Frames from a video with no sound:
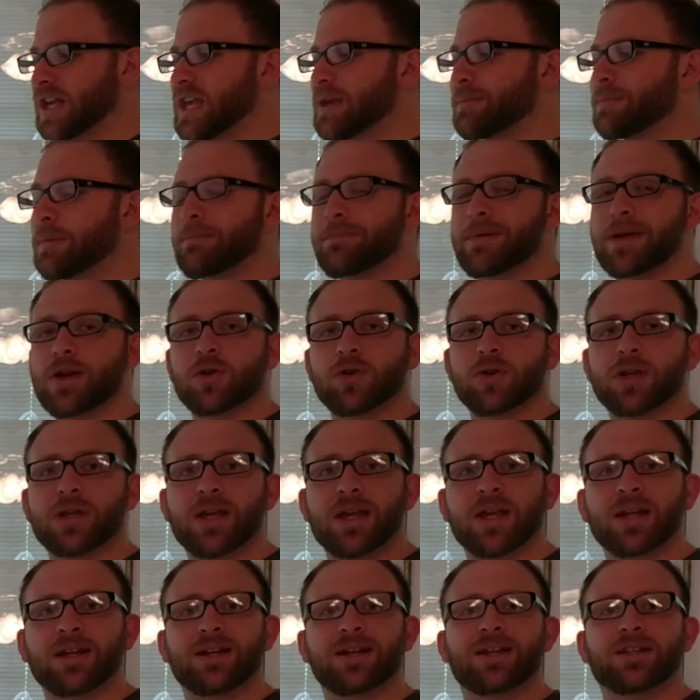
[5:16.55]
to keep a
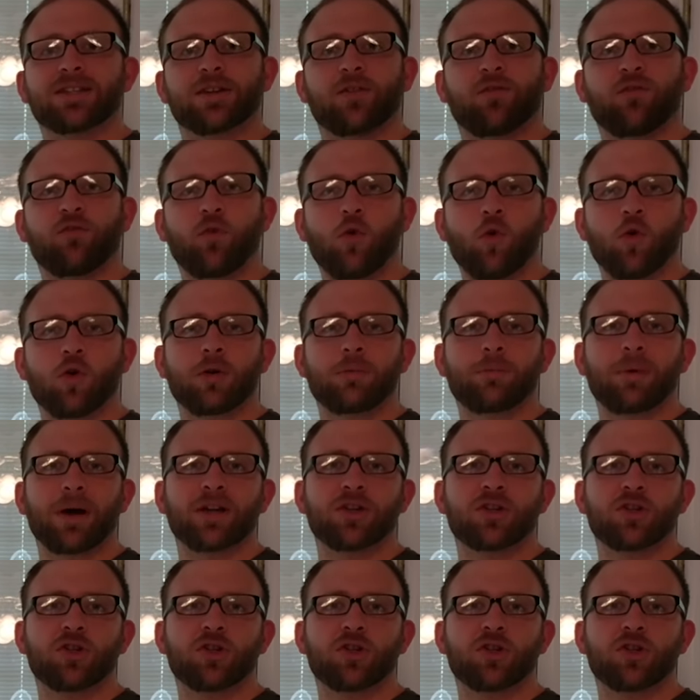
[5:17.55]
beardie in is a 4 by